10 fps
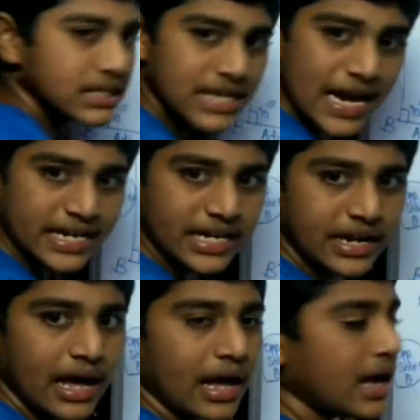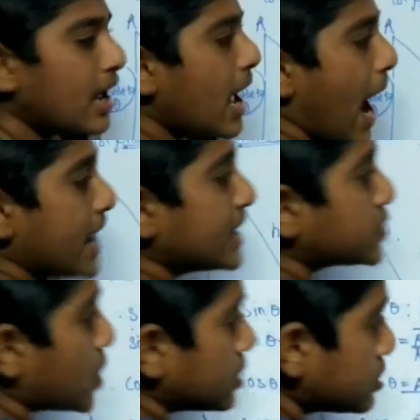sin theta, and it
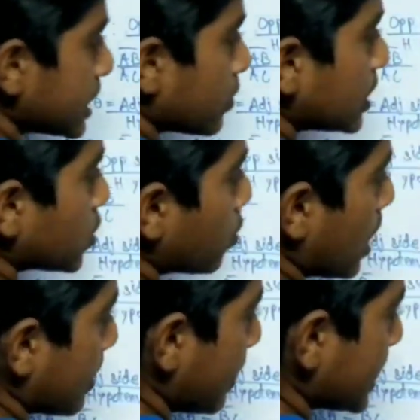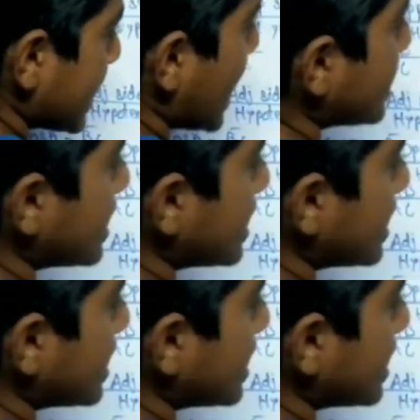is also equal to 1 by tan